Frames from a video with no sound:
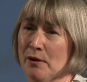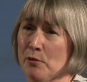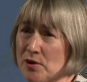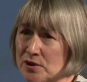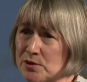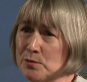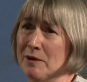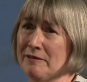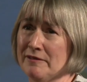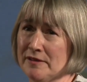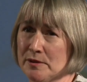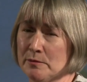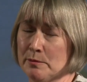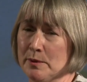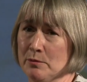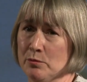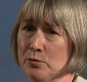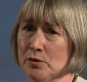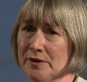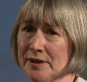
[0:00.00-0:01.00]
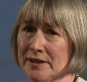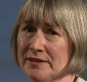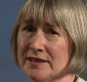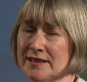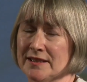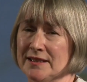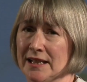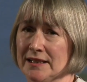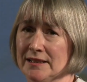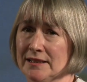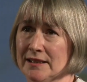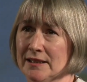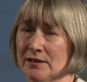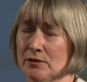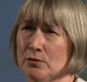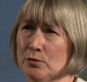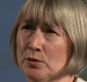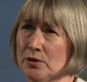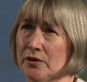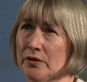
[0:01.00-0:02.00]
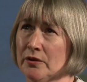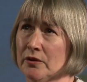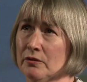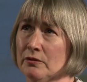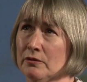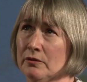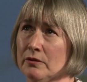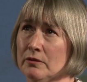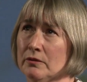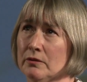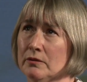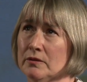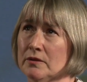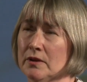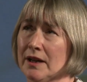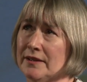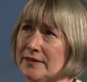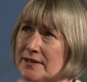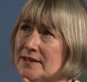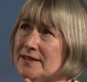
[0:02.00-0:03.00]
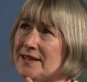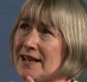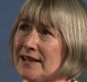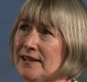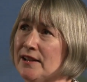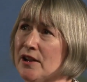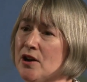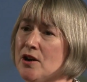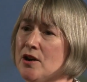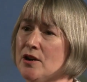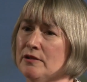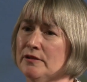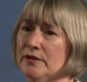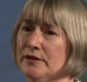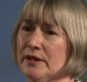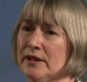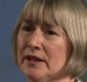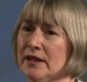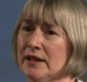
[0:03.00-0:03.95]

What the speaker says: was worried that people wouldn't understand it or wouldn't understand her, and